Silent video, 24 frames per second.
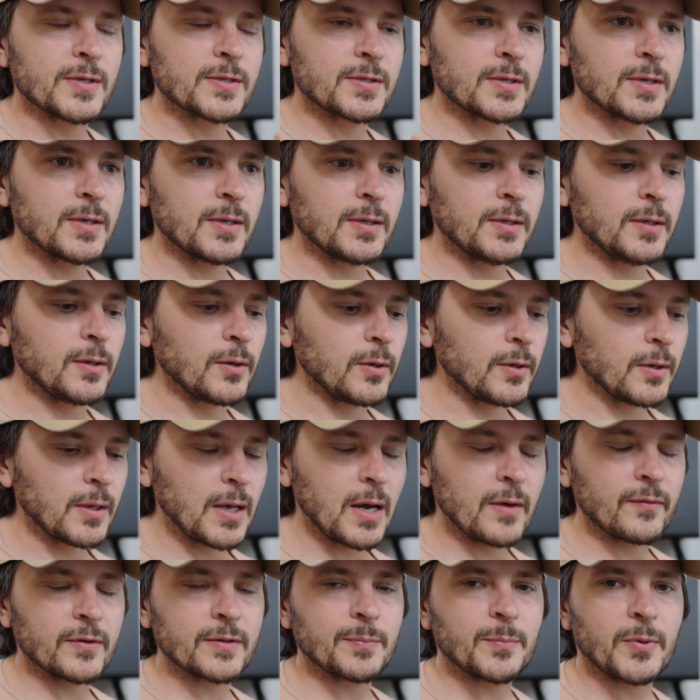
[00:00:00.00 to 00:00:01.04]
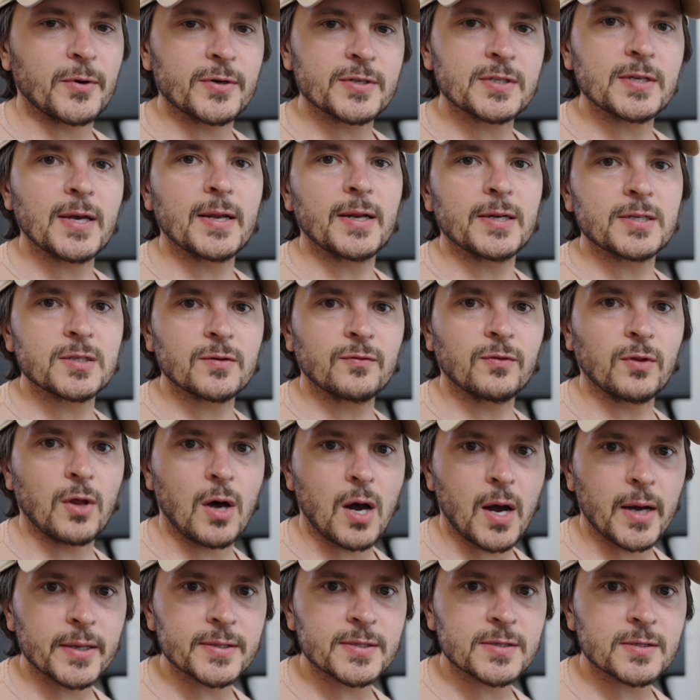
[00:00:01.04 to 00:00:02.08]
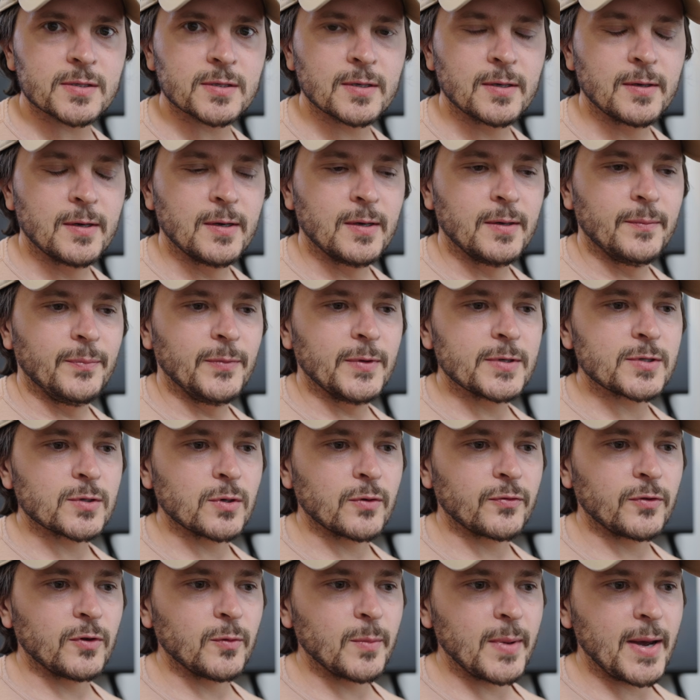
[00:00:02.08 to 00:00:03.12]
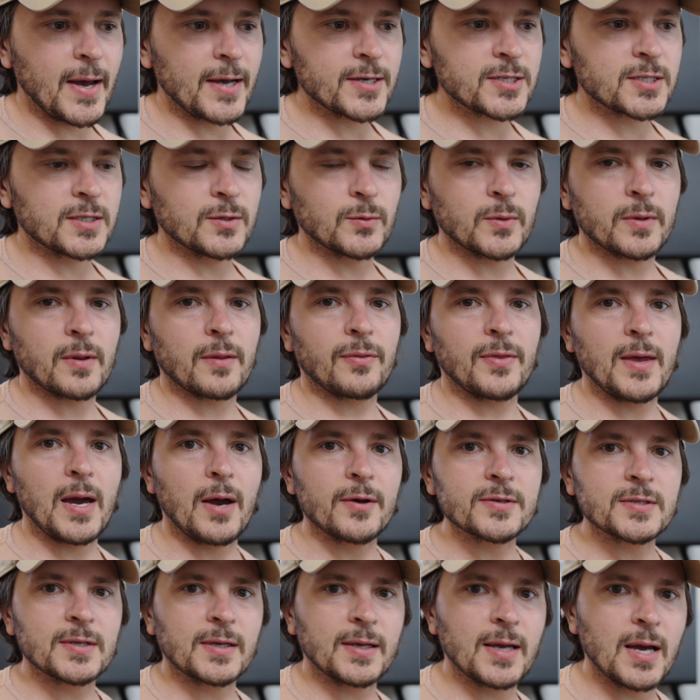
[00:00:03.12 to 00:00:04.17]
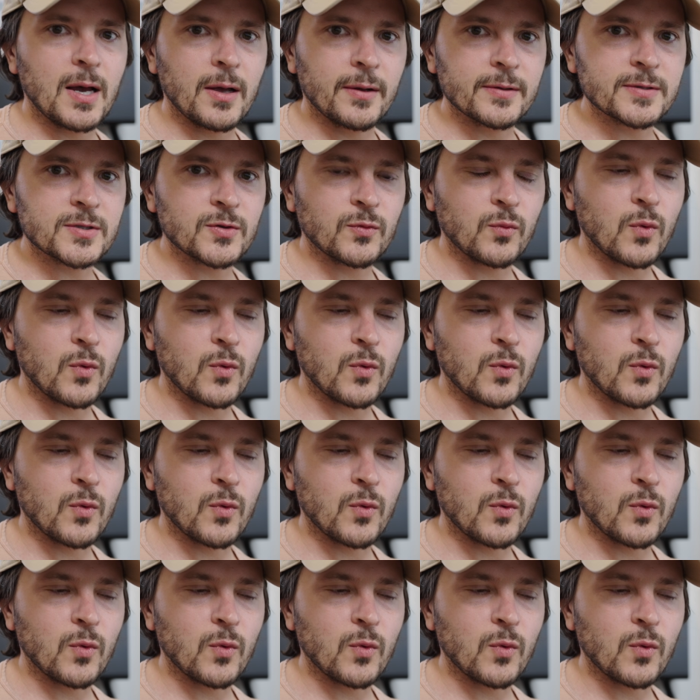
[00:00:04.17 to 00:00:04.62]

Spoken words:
is you'll have a percentage of loss. So if you mash in with 1,000 gallons of